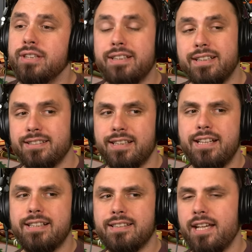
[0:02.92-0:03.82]
This
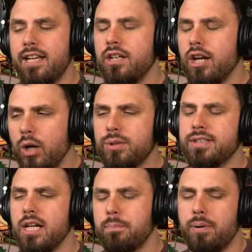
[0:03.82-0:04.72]
is a
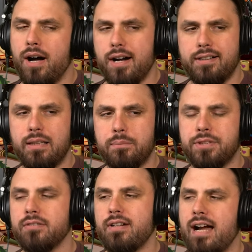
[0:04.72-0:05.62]
cozy apocalypse
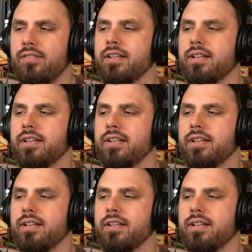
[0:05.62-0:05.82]
survival